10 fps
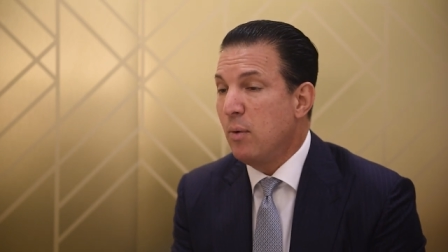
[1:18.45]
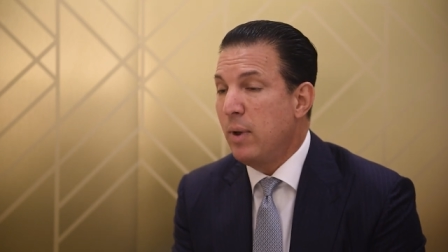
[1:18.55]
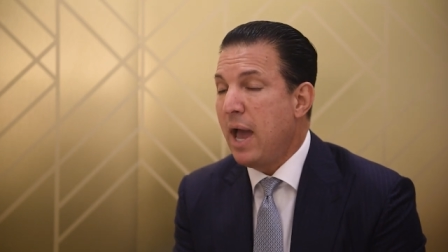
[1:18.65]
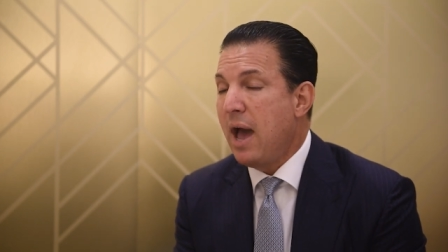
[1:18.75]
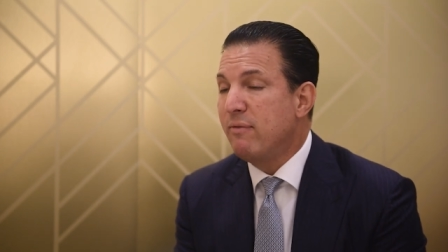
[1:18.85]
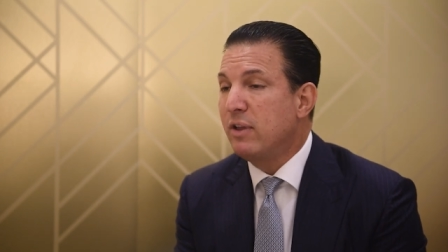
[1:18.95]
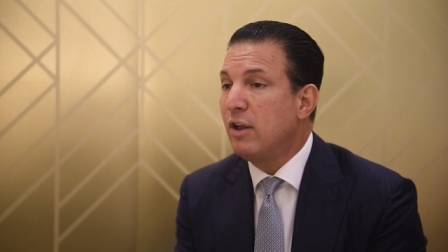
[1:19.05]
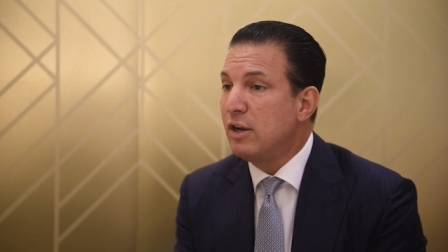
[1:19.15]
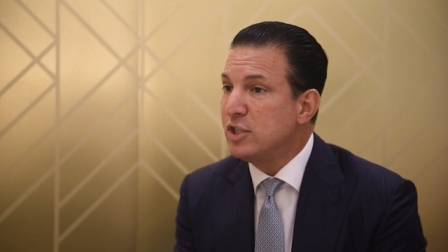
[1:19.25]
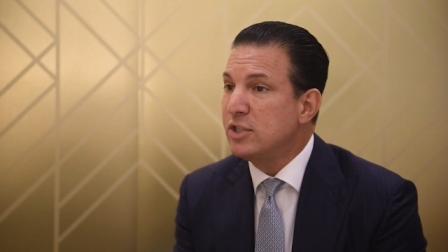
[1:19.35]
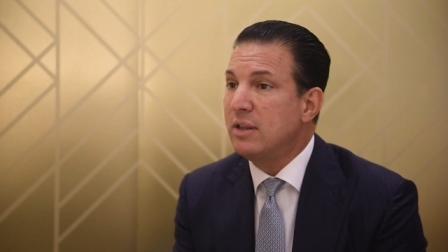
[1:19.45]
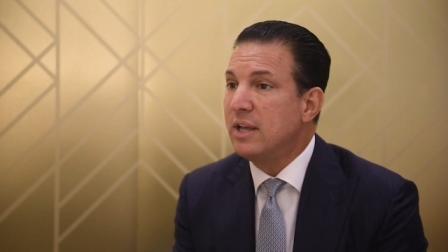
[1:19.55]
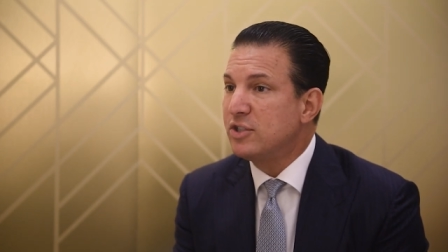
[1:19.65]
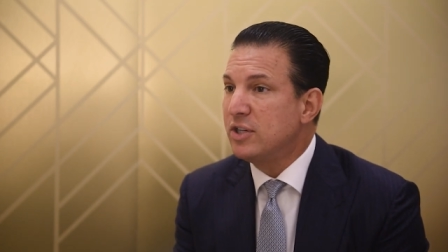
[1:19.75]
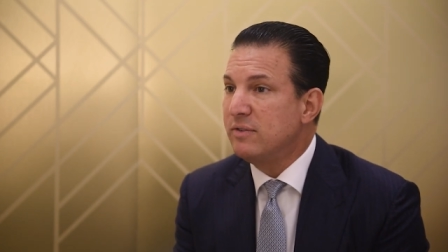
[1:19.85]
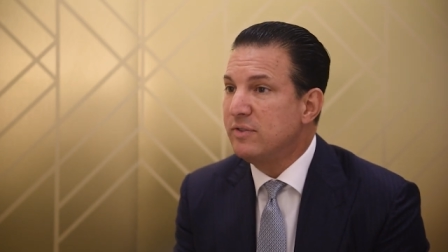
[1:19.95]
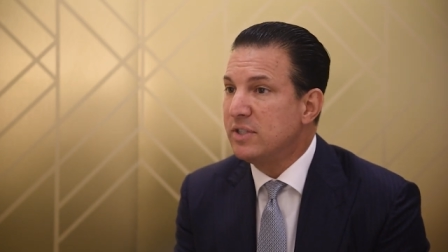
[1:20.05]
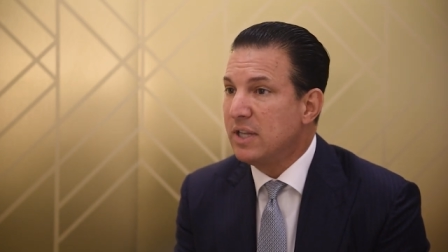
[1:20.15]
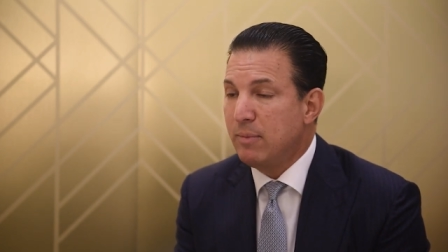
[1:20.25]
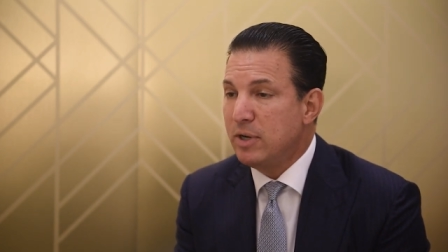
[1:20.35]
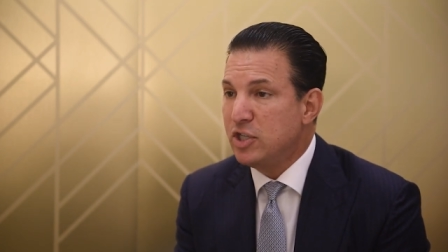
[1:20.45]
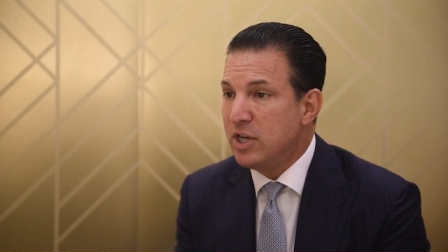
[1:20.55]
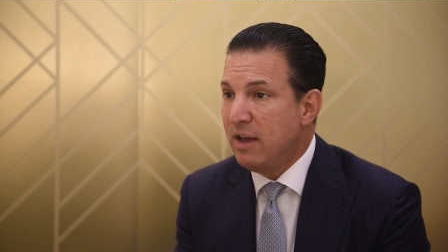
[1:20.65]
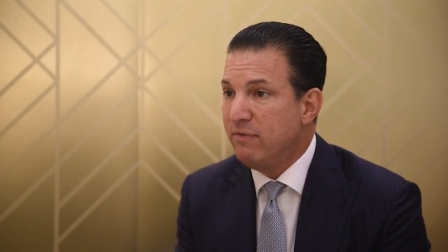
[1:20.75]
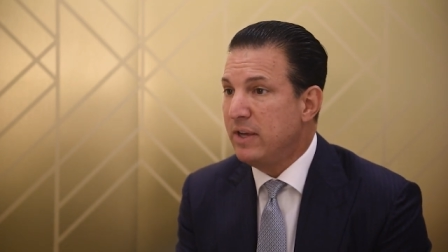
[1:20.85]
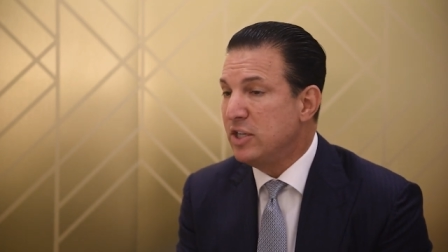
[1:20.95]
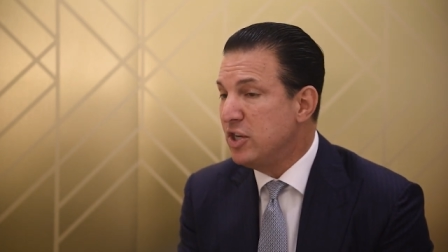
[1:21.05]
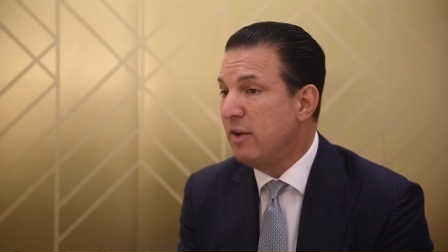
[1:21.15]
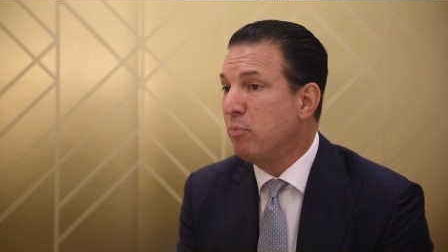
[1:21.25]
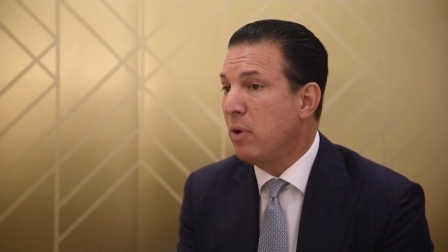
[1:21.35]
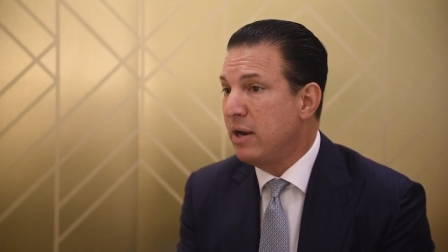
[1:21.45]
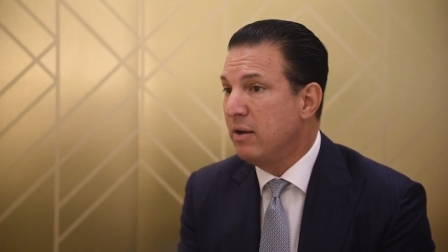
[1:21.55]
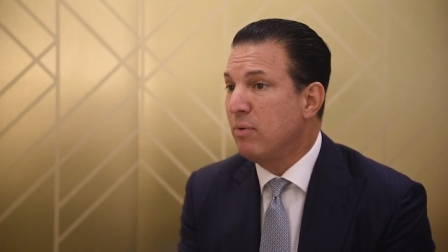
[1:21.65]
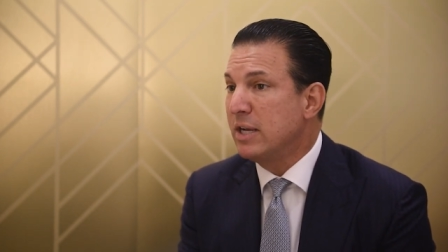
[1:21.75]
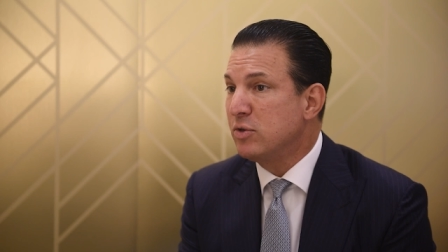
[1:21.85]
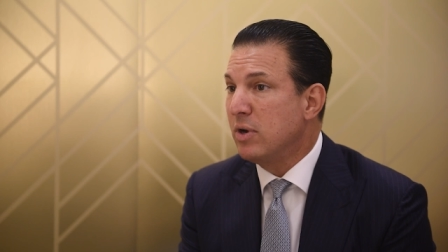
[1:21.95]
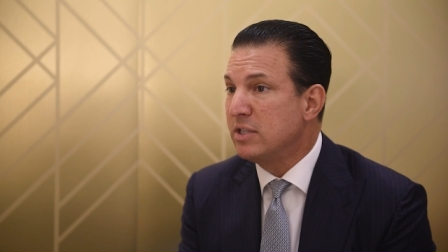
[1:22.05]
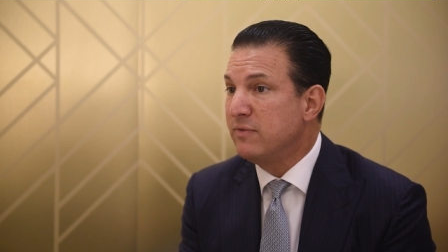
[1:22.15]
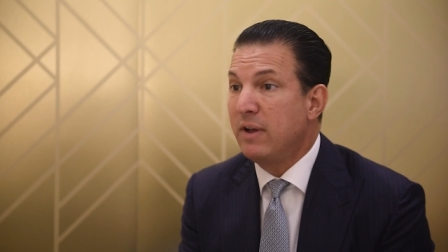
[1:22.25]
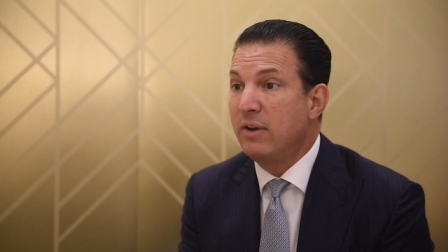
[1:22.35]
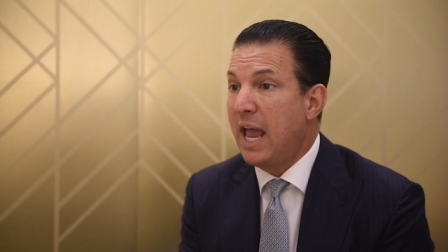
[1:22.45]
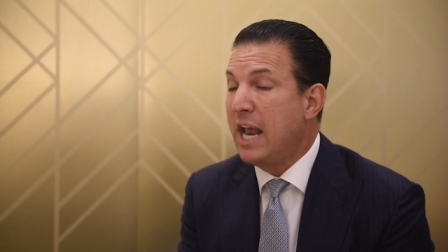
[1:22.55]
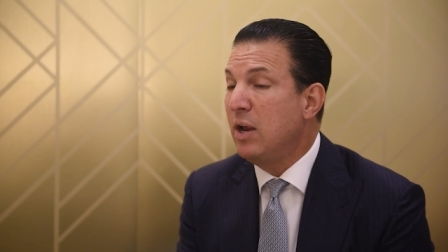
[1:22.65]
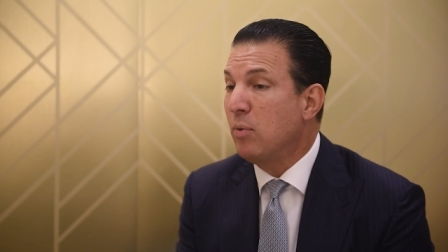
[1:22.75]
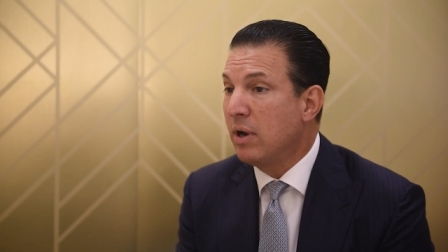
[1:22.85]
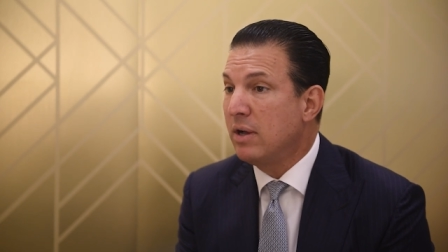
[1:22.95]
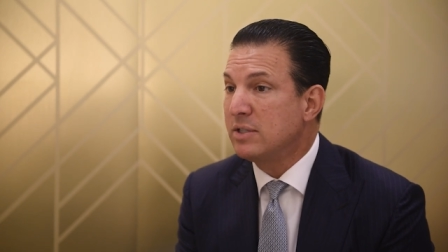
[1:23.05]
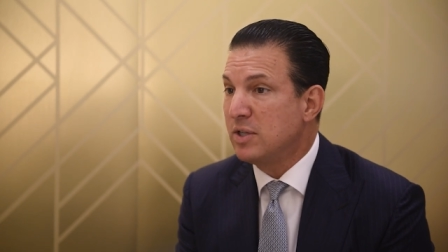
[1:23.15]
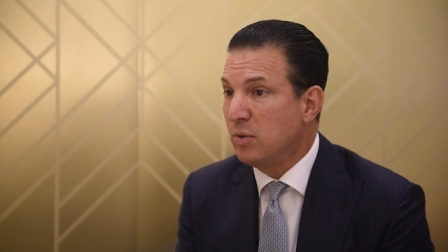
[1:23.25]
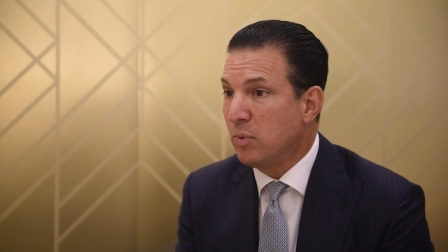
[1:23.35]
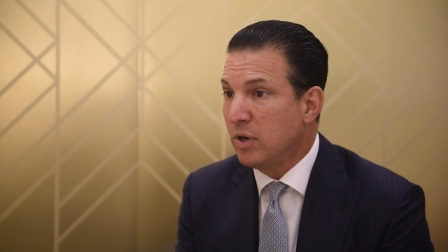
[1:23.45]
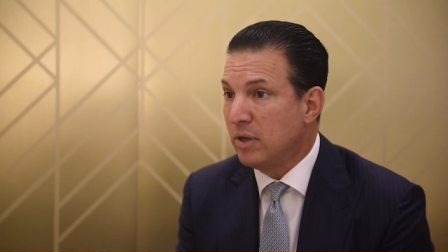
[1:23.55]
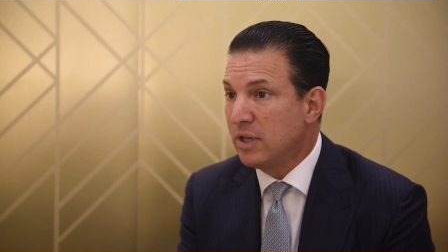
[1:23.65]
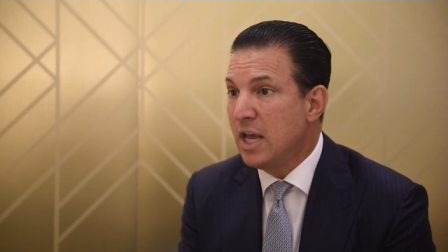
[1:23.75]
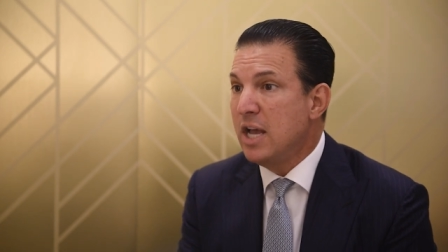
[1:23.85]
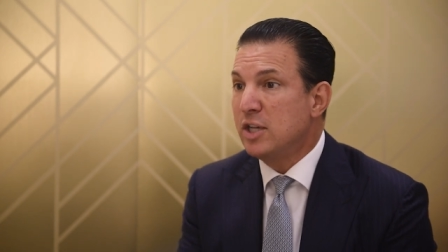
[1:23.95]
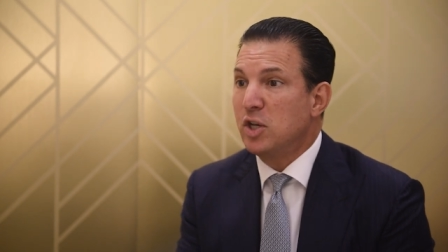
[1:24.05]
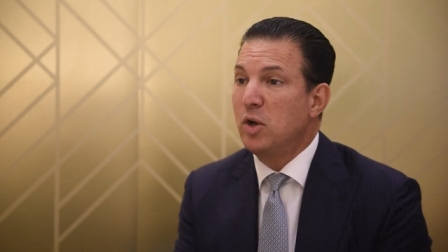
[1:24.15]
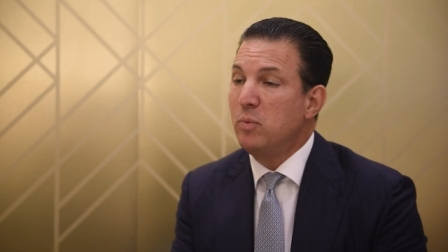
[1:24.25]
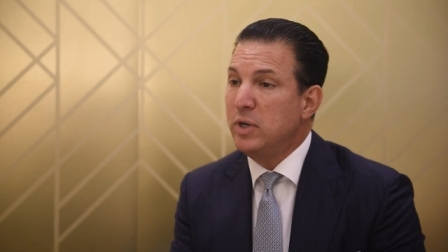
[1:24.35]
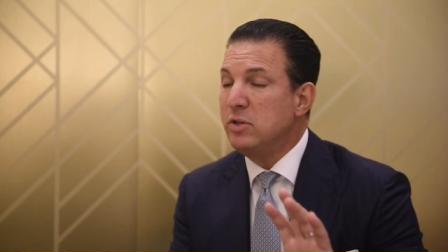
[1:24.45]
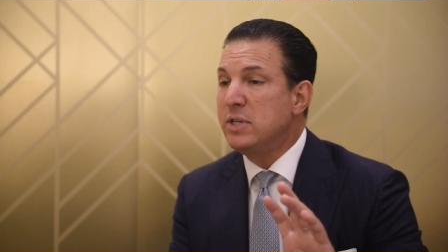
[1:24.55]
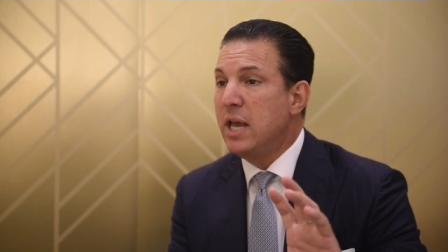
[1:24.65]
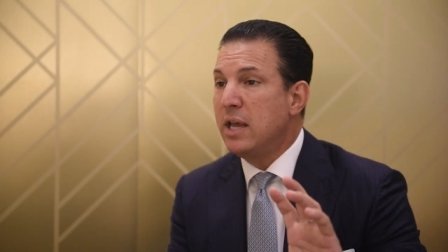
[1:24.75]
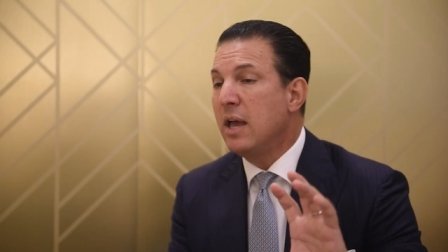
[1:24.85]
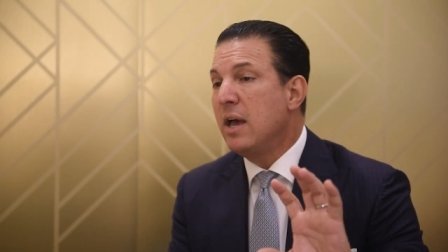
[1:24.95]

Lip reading: We have the largest collection of celebrity chef and chef branded restaurants found anywhere else in the world. So when you take